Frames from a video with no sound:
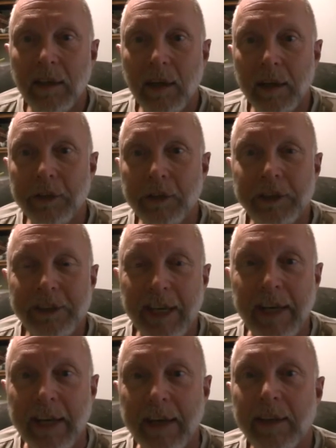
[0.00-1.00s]

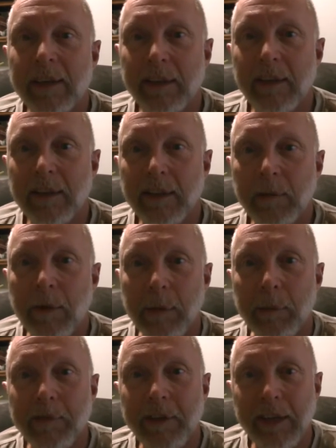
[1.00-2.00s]
understand the
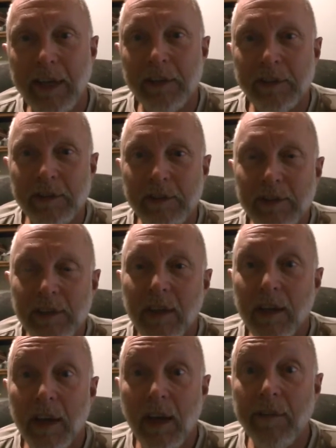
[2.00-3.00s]
ramifications
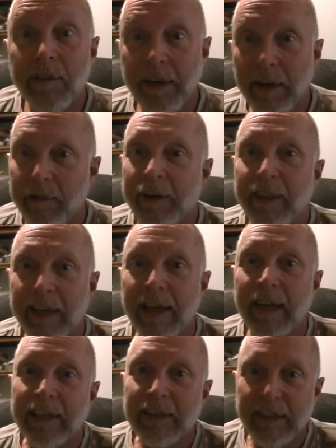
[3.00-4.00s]
of everything
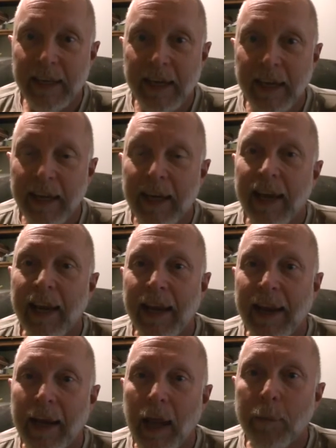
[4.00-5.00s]
I say
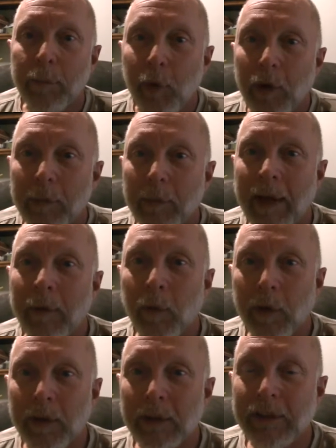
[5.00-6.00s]
and I put my
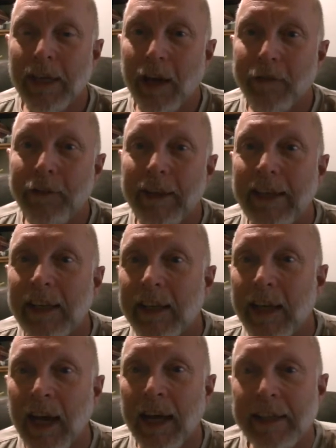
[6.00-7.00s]
words carefully in
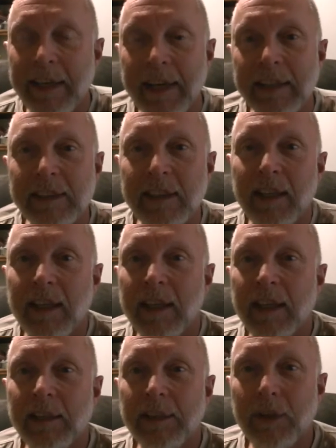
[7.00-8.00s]
context
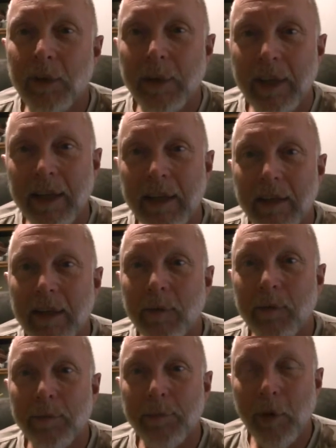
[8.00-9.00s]
so that the
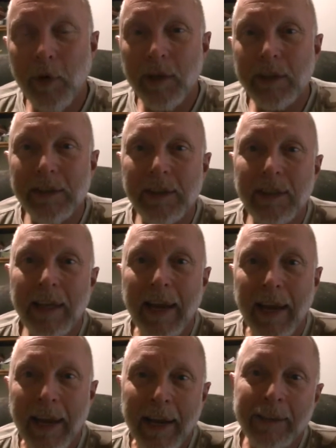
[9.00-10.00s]
person that
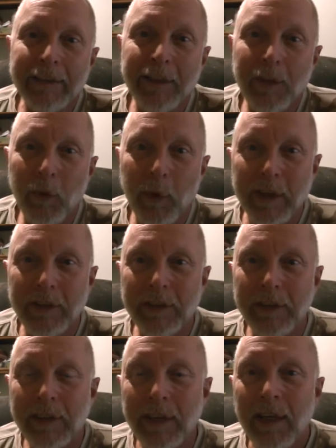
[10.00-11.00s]
asks the
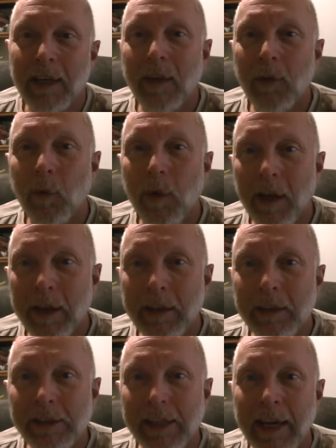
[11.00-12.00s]
question will
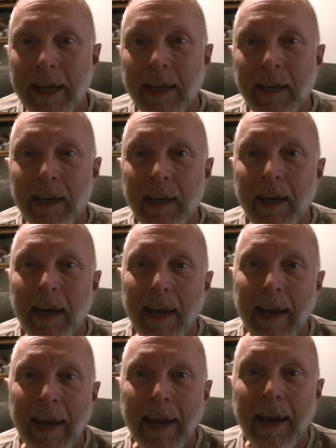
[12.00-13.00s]
understand
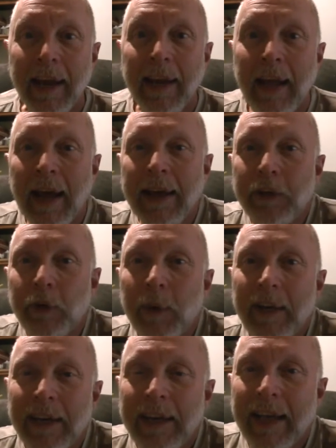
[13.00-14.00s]
and I
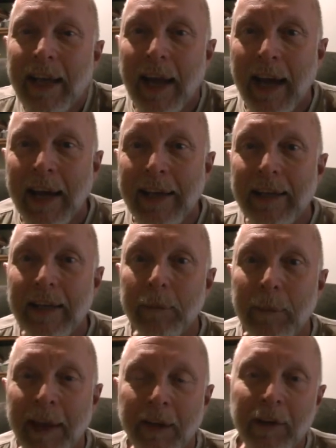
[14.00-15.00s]
do it in a kindly
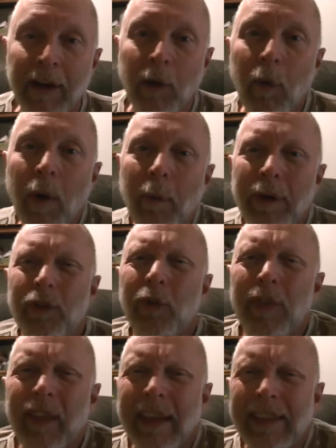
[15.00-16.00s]
manner. Now, what would you
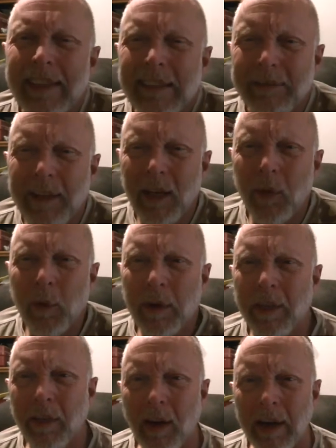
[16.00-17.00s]
think this fellow would
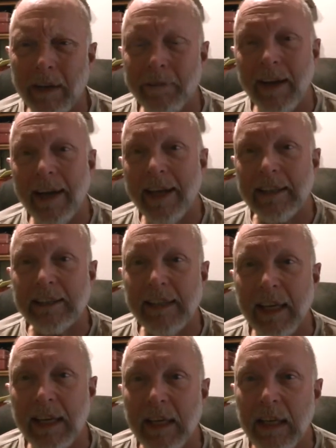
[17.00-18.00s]
have thought if I had
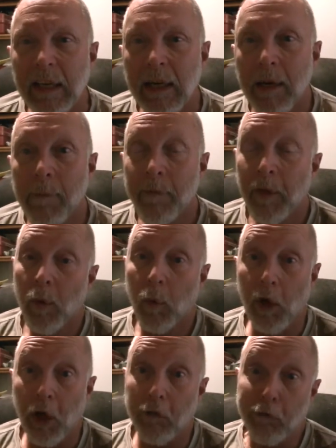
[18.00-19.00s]
said,
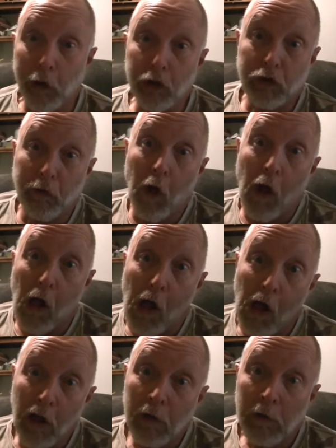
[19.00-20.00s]
well, first of
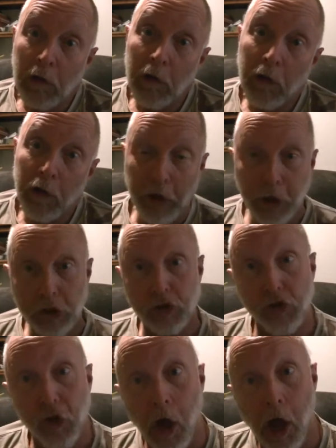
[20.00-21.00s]
all,
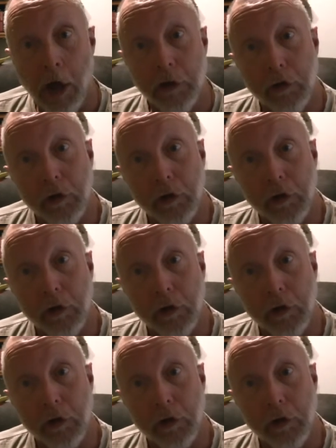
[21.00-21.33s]
it's not